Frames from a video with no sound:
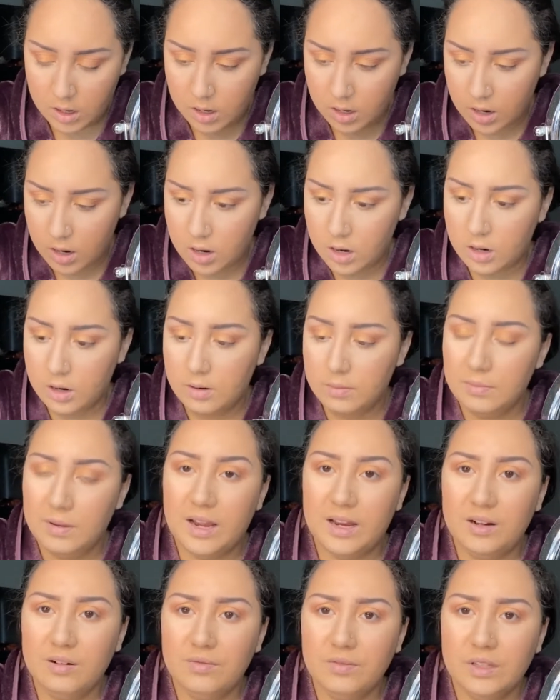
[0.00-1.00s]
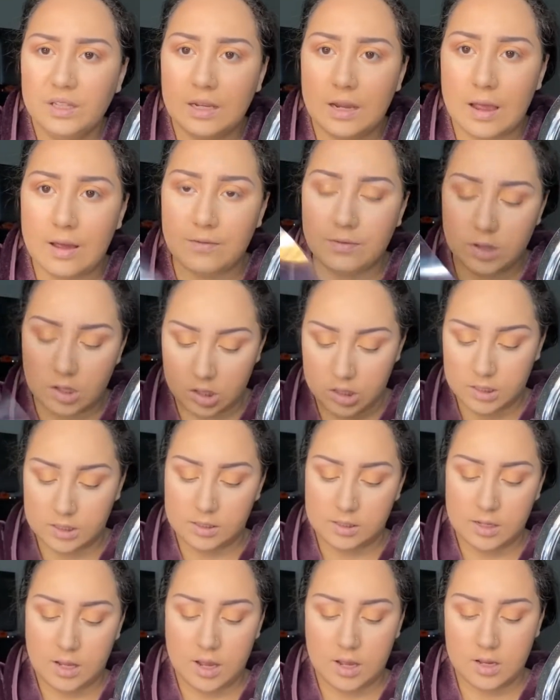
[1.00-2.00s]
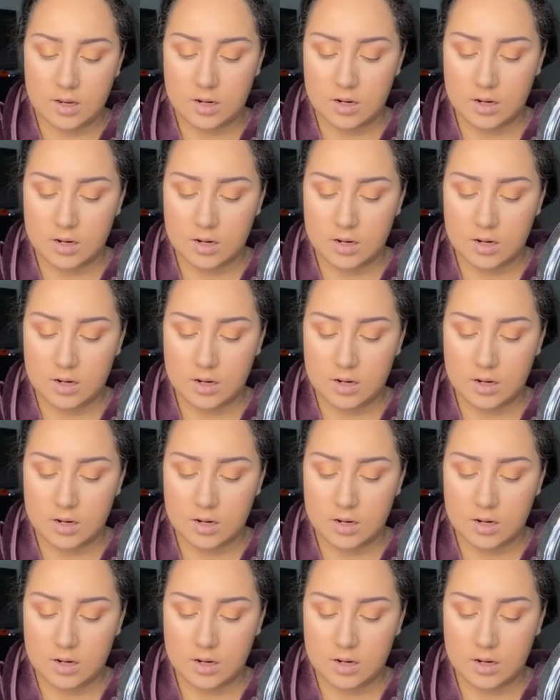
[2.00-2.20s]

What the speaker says: I don't really have like a set